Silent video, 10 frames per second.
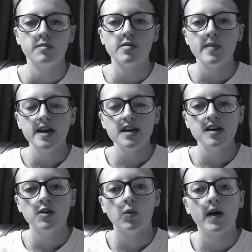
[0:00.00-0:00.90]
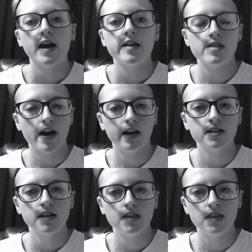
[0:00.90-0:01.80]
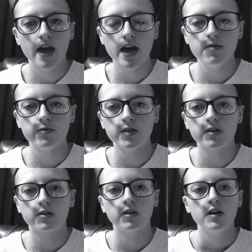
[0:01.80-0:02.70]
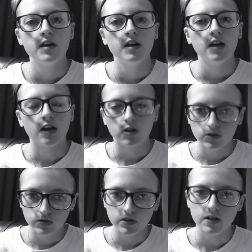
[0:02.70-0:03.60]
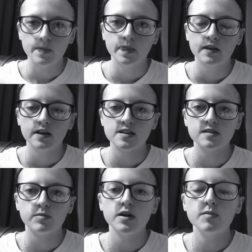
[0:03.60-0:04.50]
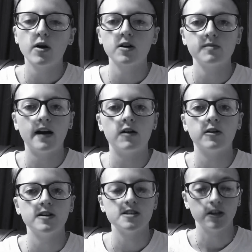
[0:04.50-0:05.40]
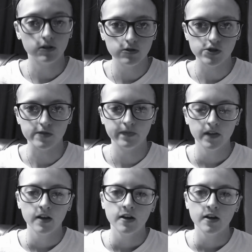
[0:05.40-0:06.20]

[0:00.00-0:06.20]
but make it in a way that they feel included, because a big part of power is inclusion.